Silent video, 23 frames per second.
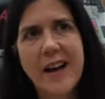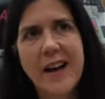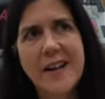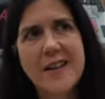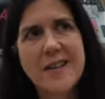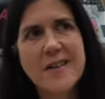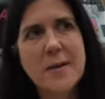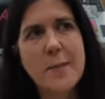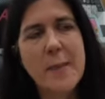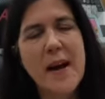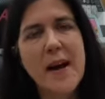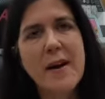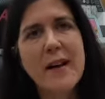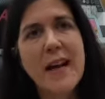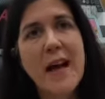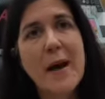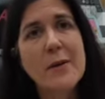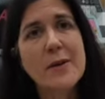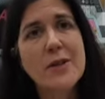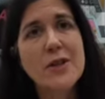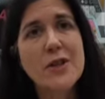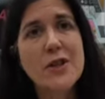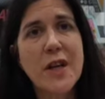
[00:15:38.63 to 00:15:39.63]
It's about an
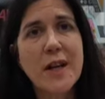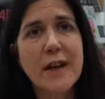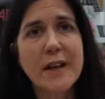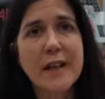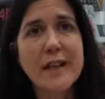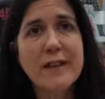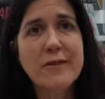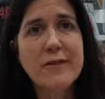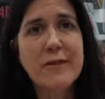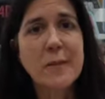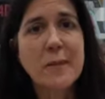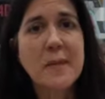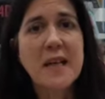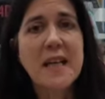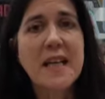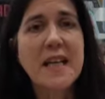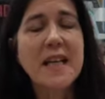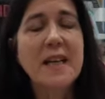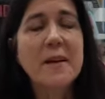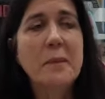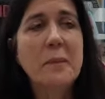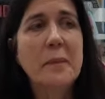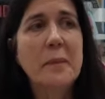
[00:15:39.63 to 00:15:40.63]
hour's journey for
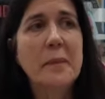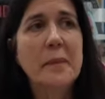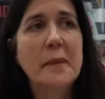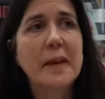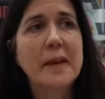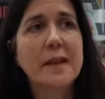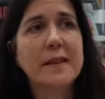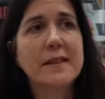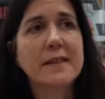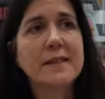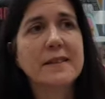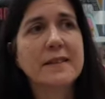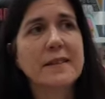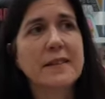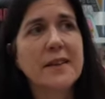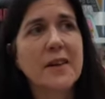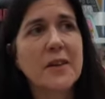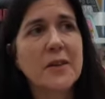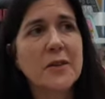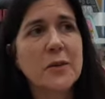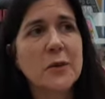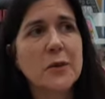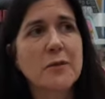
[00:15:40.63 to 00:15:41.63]
me, but
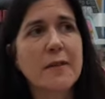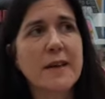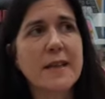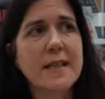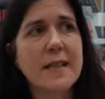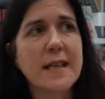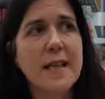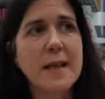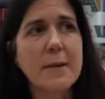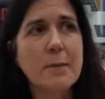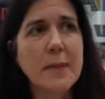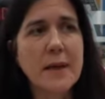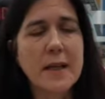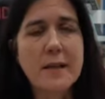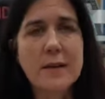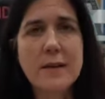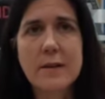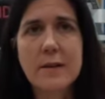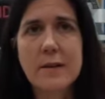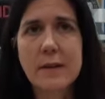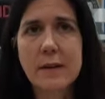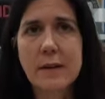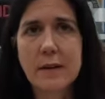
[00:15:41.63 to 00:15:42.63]
I'd already
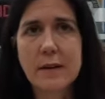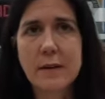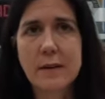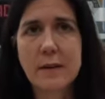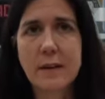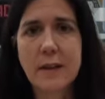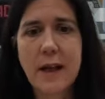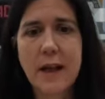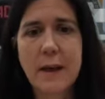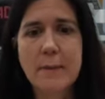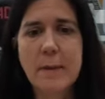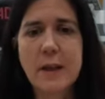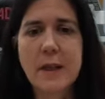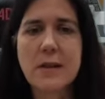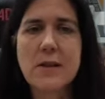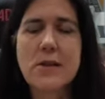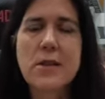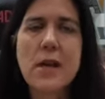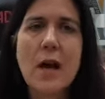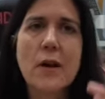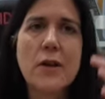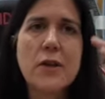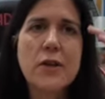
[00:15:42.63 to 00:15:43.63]
been keeping in
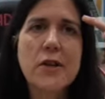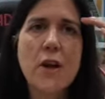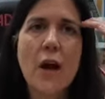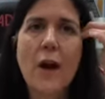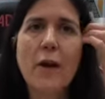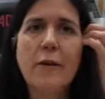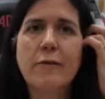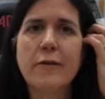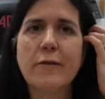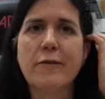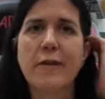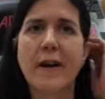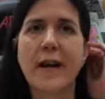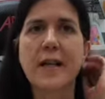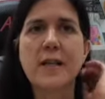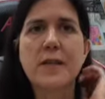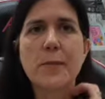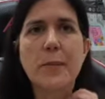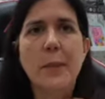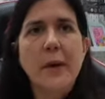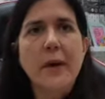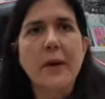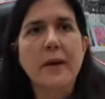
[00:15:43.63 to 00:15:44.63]
touch over
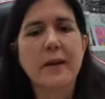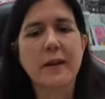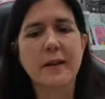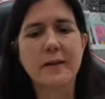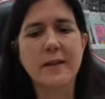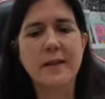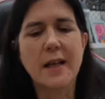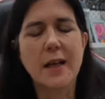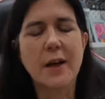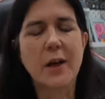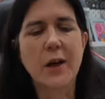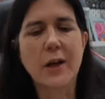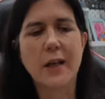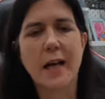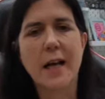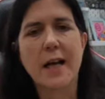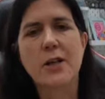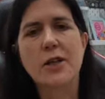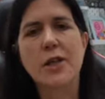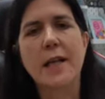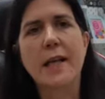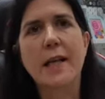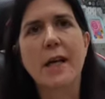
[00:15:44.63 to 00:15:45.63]
Facebook until I could
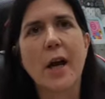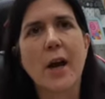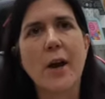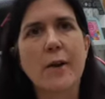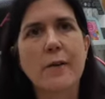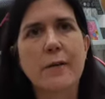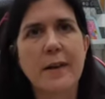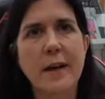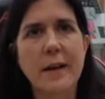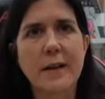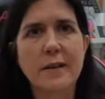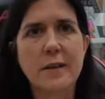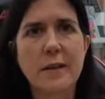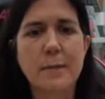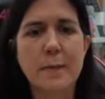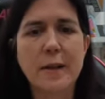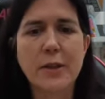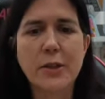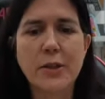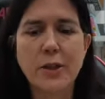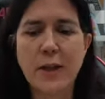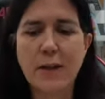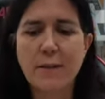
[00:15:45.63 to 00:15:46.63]
actually go, thanks to
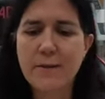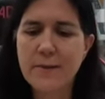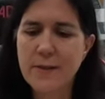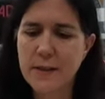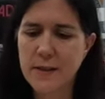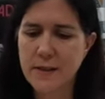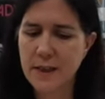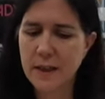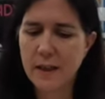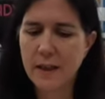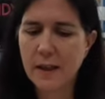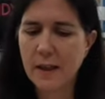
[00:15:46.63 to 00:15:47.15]
my shifts,